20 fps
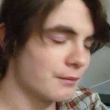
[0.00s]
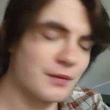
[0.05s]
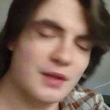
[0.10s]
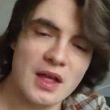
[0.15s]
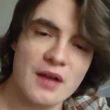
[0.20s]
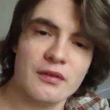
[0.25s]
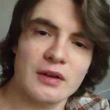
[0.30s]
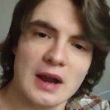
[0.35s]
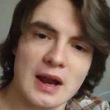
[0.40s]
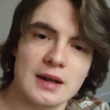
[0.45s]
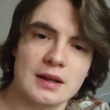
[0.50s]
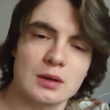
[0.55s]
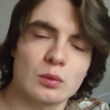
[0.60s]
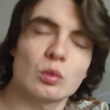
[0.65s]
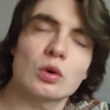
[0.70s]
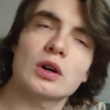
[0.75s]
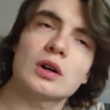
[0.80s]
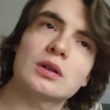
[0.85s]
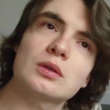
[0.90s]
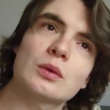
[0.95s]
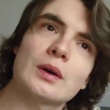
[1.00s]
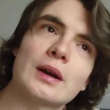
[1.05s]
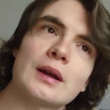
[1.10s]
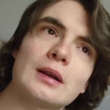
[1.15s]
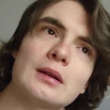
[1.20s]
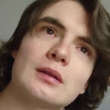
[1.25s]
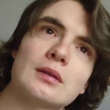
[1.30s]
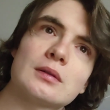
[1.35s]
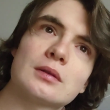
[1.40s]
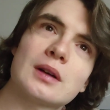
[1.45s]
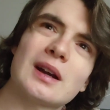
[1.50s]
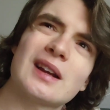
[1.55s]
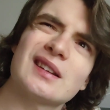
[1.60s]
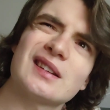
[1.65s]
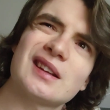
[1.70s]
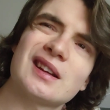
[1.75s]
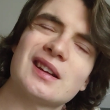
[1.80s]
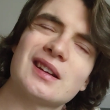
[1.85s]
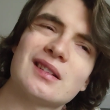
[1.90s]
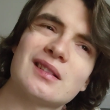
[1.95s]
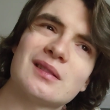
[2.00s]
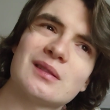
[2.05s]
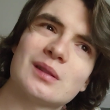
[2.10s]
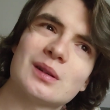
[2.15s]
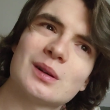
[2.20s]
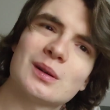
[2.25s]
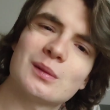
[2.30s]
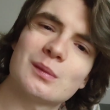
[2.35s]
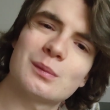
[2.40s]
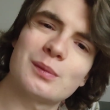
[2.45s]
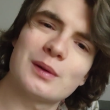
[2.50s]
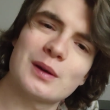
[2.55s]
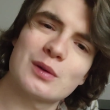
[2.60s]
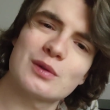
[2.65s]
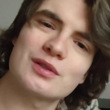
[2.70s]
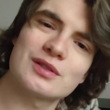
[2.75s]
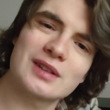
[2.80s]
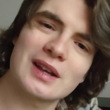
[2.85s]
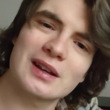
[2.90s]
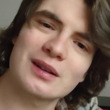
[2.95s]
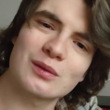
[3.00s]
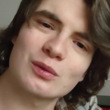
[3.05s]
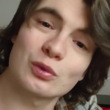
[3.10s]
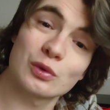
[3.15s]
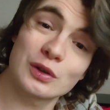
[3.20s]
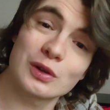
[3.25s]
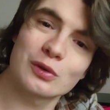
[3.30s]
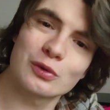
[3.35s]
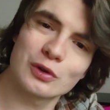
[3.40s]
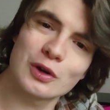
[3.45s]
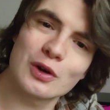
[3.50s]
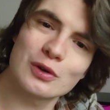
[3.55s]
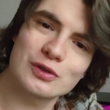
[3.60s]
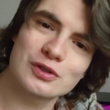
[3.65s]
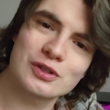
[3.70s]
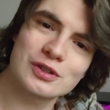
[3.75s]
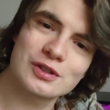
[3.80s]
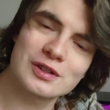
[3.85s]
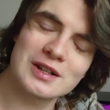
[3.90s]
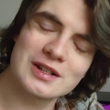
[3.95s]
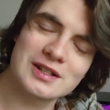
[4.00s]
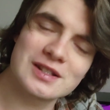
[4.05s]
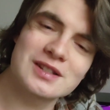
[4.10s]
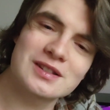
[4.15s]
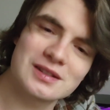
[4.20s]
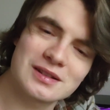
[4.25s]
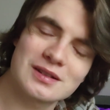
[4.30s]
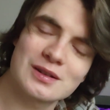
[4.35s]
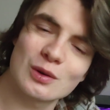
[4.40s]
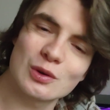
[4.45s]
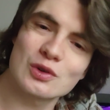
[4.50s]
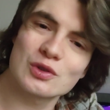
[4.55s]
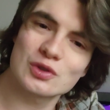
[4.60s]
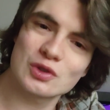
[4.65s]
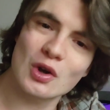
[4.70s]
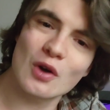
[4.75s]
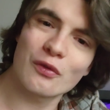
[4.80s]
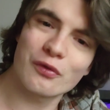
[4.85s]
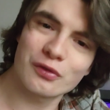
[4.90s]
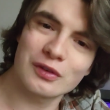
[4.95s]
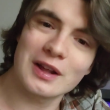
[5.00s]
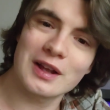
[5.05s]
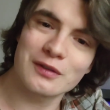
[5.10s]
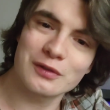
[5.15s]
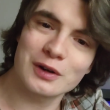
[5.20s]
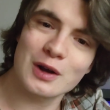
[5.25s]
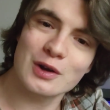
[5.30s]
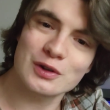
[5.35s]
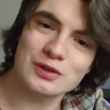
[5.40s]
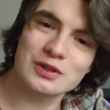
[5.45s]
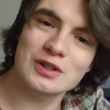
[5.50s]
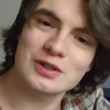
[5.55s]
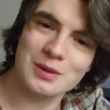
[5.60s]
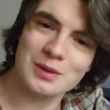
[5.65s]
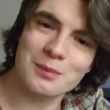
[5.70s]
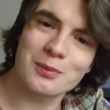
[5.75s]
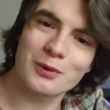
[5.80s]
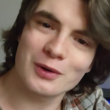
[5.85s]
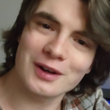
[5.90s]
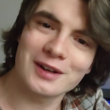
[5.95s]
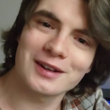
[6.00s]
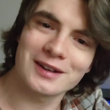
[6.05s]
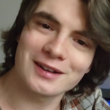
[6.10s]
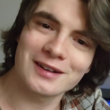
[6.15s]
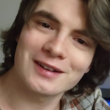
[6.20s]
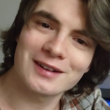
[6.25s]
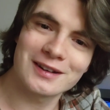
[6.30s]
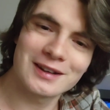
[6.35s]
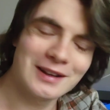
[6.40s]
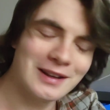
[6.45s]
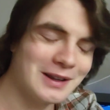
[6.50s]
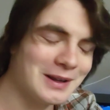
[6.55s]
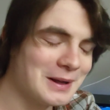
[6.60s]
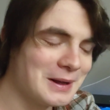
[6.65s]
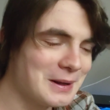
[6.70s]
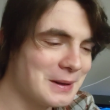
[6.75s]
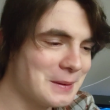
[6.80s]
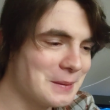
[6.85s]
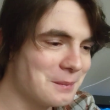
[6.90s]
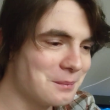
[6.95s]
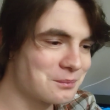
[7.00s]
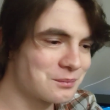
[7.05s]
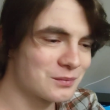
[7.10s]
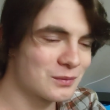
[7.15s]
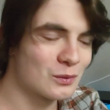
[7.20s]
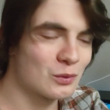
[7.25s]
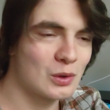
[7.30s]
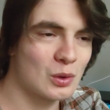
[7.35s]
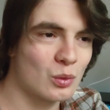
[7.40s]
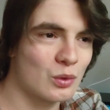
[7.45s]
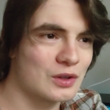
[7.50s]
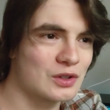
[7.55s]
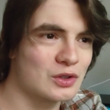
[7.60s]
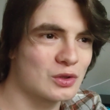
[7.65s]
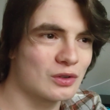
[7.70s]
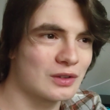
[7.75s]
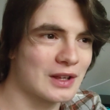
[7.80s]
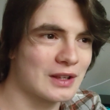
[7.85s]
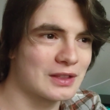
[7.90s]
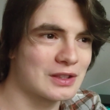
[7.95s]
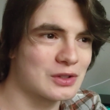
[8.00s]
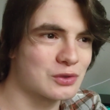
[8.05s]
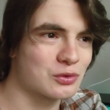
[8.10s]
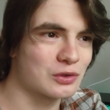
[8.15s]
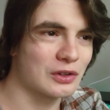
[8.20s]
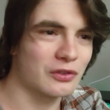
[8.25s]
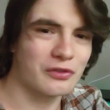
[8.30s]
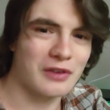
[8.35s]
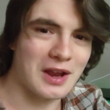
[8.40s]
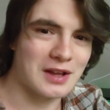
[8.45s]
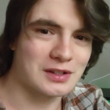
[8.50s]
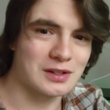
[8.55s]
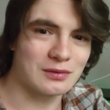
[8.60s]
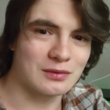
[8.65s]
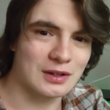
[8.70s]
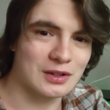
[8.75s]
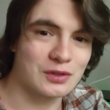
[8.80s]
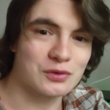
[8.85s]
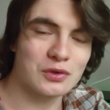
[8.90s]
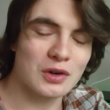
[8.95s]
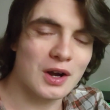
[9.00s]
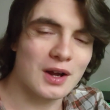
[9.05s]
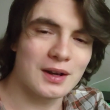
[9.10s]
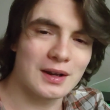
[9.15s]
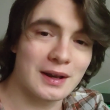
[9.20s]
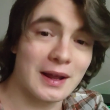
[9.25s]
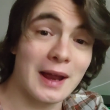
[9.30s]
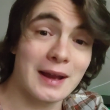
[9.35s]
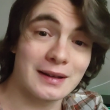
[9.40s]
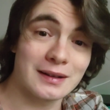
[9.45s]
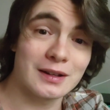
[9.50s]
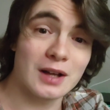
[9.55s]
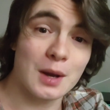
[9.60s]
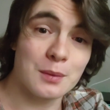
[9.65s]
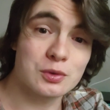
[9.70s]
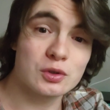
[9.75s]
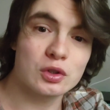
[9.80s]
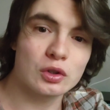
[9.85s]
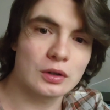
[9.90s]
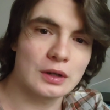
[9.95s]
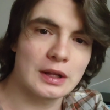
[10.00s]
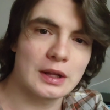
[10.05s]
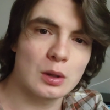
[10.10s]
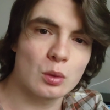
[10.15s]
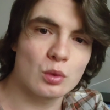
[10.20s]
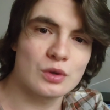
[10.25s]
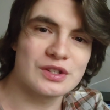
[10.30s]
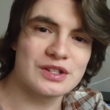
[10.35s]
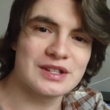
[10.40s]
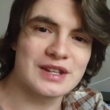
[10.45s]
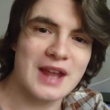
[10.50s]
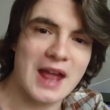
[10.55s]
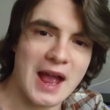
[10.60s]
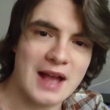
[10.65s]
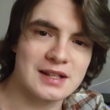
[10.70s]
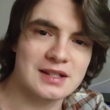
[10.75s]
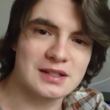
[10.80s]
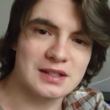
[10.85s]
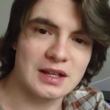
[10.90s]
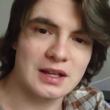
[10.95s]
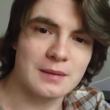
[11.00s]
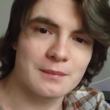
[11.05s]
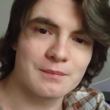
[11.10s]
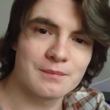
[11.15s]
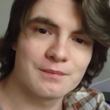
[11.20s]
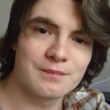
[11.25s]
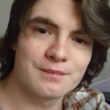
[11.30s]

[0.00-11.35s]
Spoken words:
Never had it. Well, wait, I did, but it was like really gross. There was no flavor. I was disappointed. We went to like this really fancy restaurant, and I had lobster. It was nasty.